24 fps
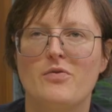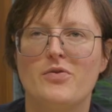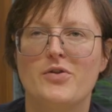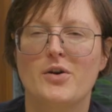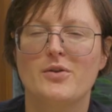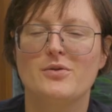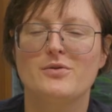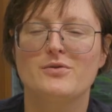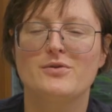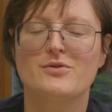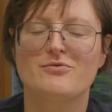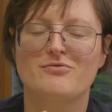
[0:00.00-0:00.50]

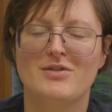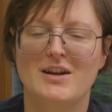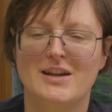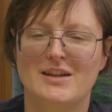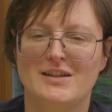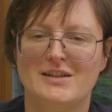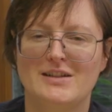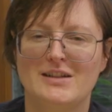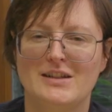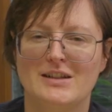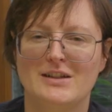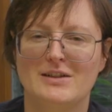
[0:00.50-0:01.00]
those
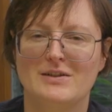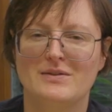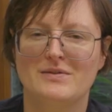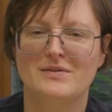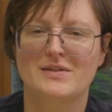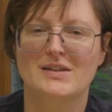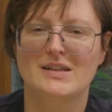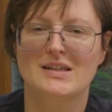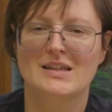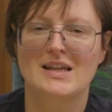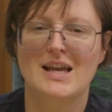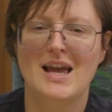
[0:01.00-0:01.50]

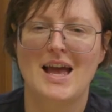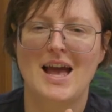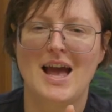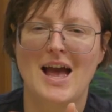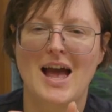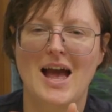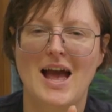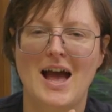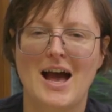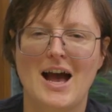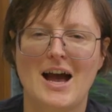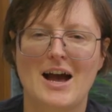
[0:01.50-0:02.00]
relatives
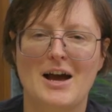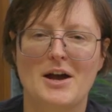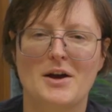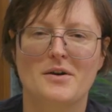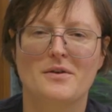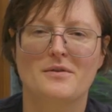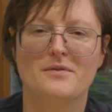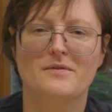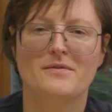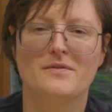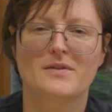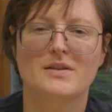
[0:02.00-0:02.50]

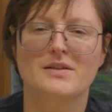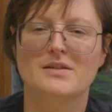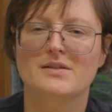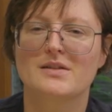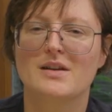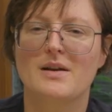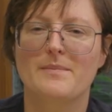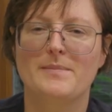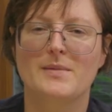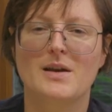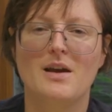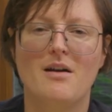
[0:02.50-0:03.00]
have
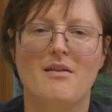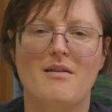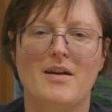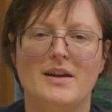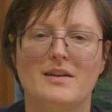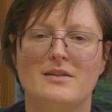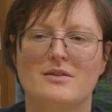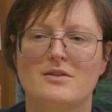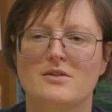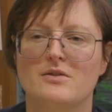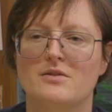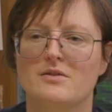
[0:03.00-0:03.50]
some
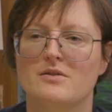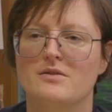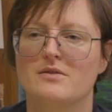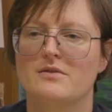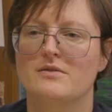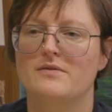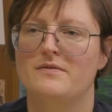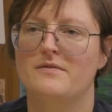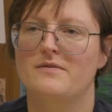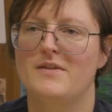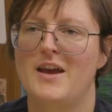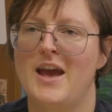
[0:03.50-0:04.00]
kind
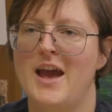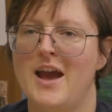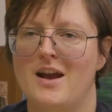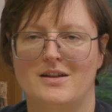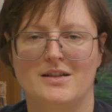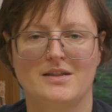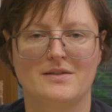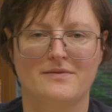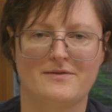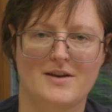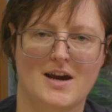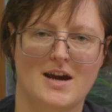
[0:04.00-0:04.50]
of
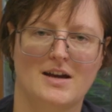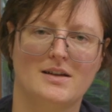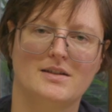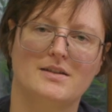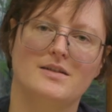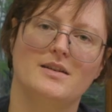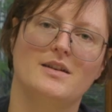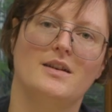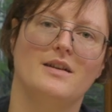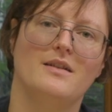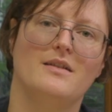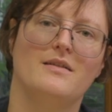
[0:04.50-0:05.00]
X
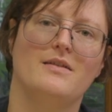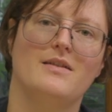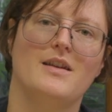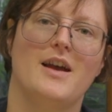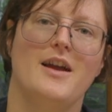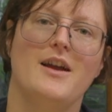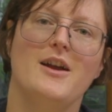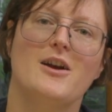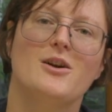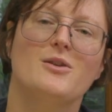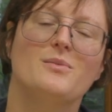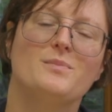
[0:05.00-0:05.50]
factor
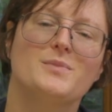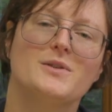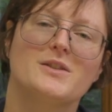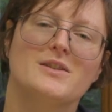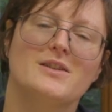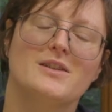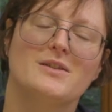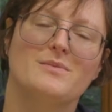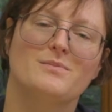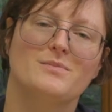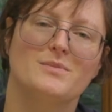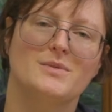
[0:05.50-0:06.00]
that helps
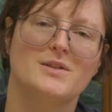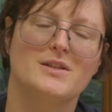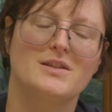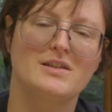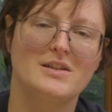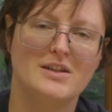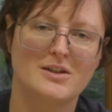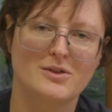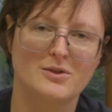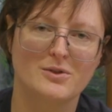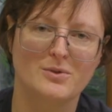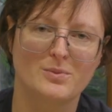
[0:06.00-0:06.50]
them to
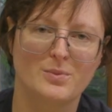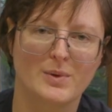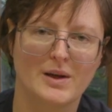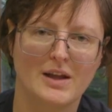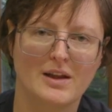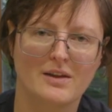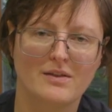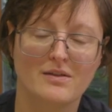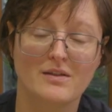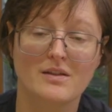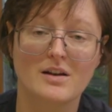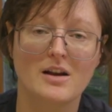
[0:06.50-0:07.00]
deal
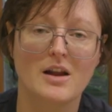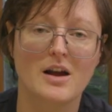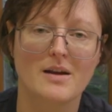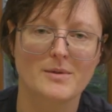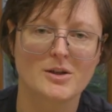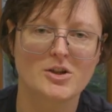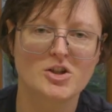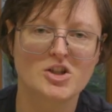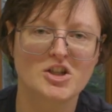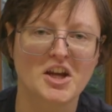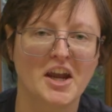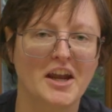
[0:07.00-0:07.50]
with
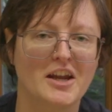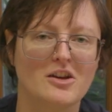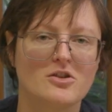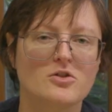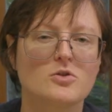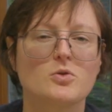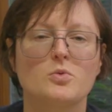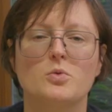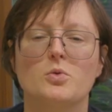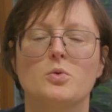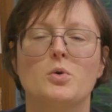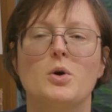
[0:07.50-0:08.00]
climate
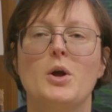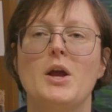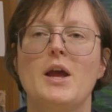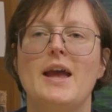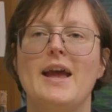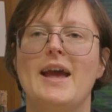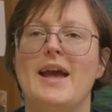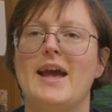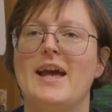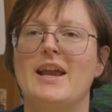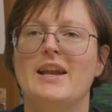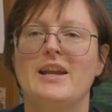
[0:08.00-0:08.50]
change or
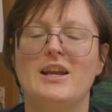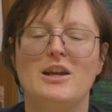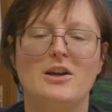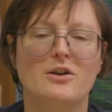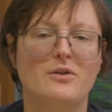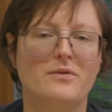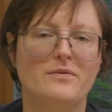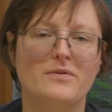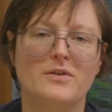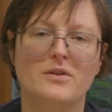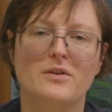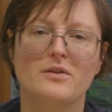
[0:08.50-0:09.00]
any
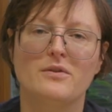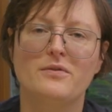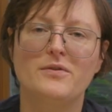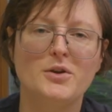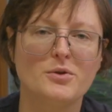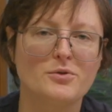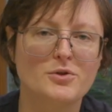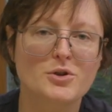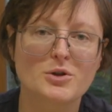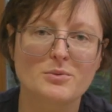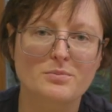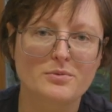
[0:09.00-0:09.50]
of the
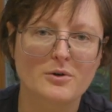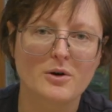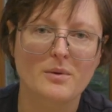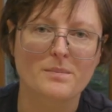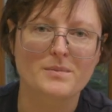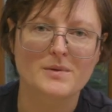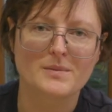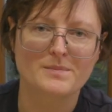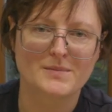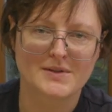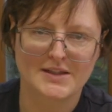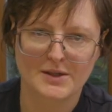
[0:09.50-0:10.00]
future
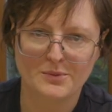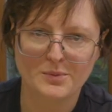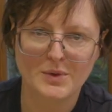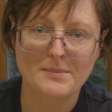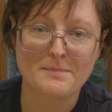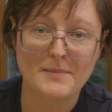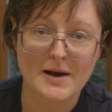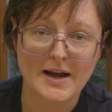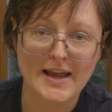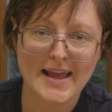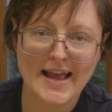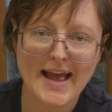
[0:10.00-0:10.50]
problems that we
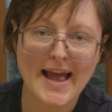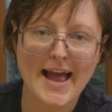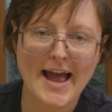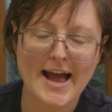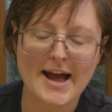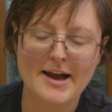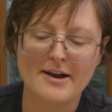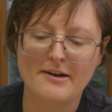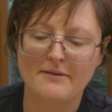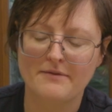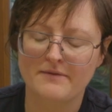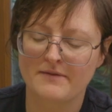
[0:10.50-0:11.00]
might
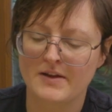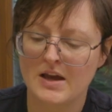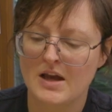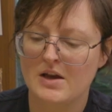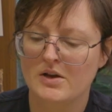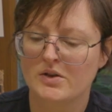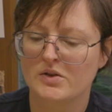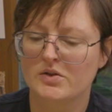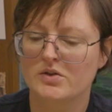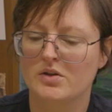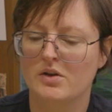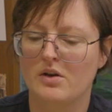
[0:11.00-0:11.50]
have.
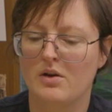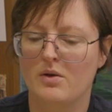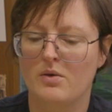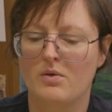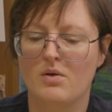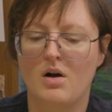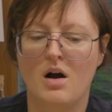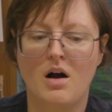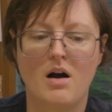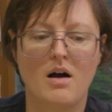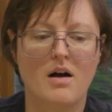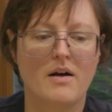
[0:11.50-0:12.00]

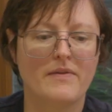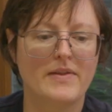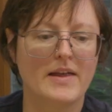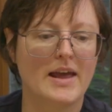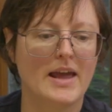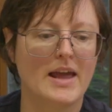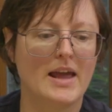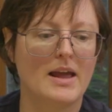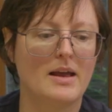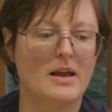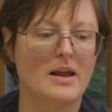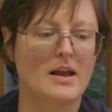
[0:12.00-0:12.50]
So, are
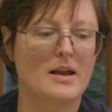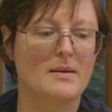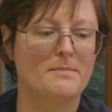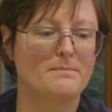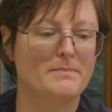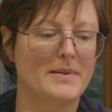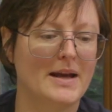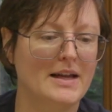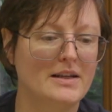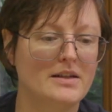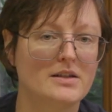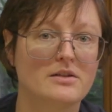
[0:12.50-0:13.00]
they
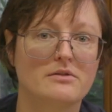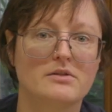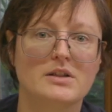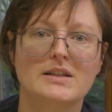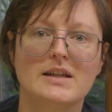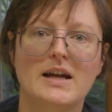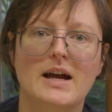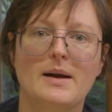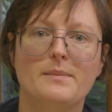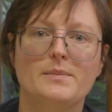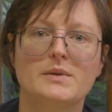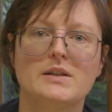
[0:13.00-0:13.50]
better
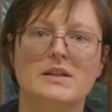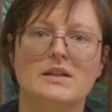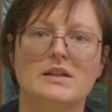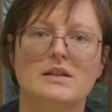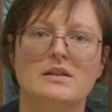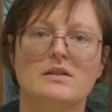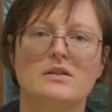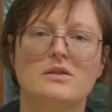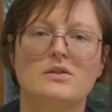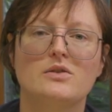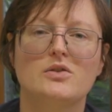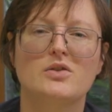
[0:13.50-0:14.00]

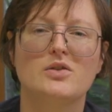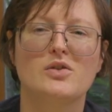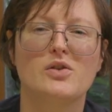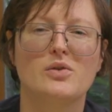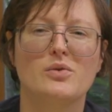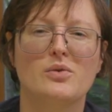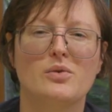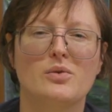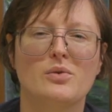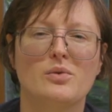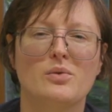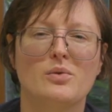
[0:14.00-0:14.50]
adapted
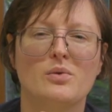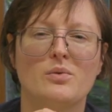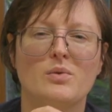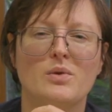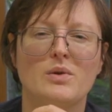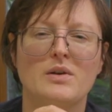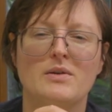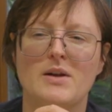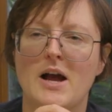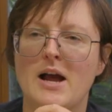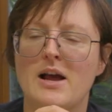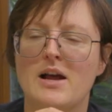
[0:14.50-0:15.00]

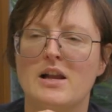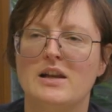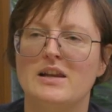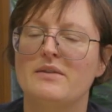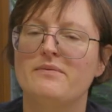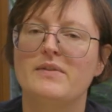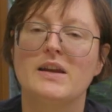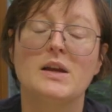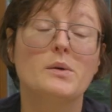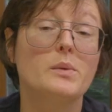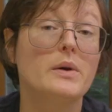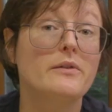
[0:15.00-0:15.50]
to uh,
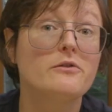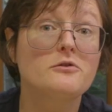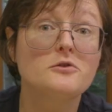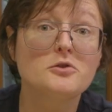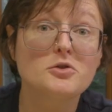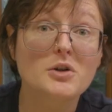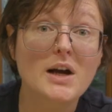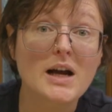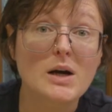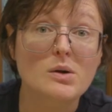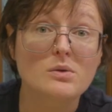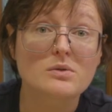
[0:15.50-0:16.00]
living with
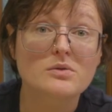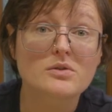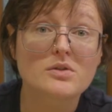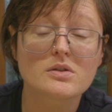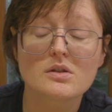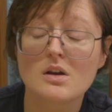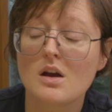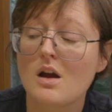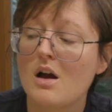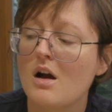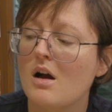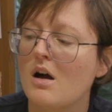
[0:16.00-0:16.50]

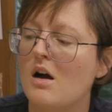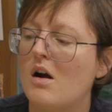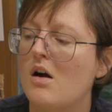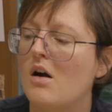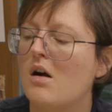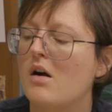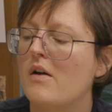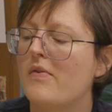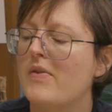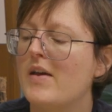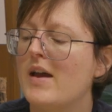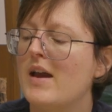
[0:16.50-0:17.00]
drought?
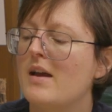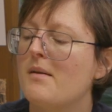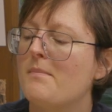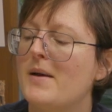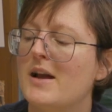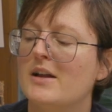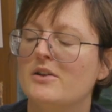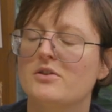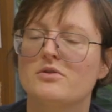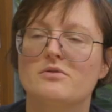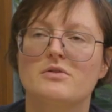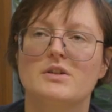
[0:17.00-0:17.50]
Are they
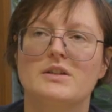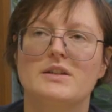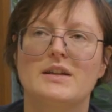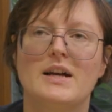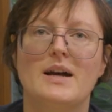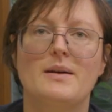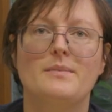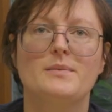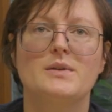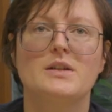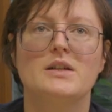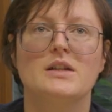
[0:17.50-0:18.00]
better
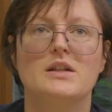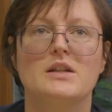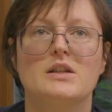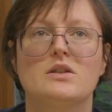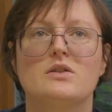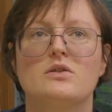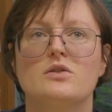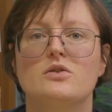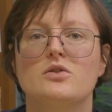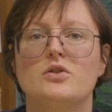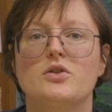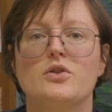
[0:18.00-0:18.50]

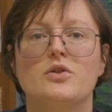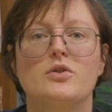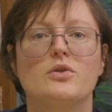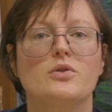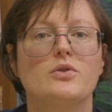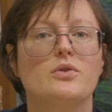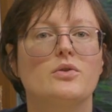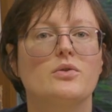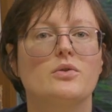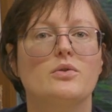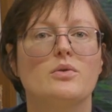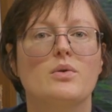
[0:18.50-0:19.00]
adapted
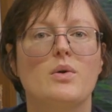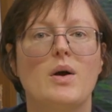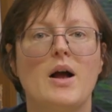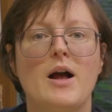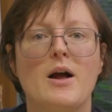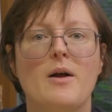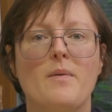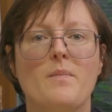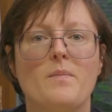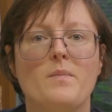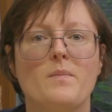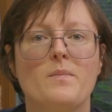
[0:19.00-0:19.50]
to
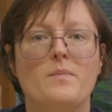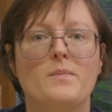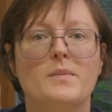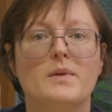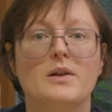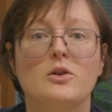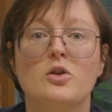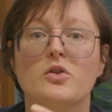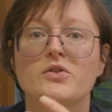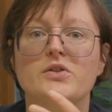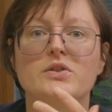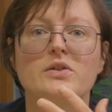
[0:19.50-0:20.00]
um,
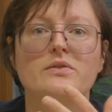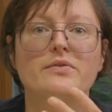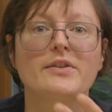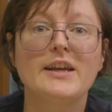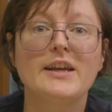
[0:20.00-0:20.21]
lots of